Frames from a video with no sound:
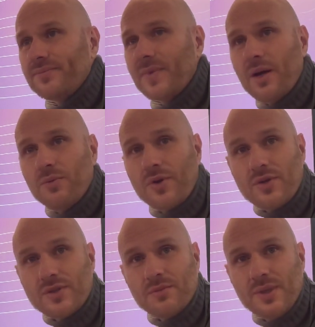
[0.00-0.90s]
That would
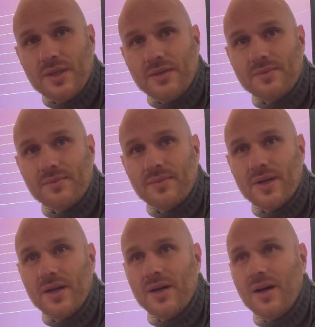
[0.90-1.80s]
also be
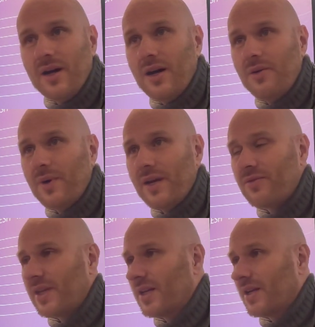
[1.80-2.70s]
a way of
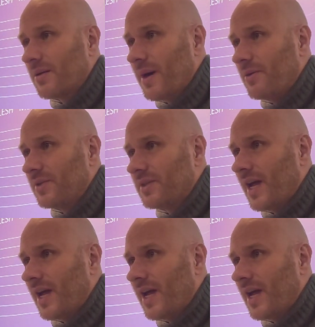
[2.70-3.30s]
thinking about it.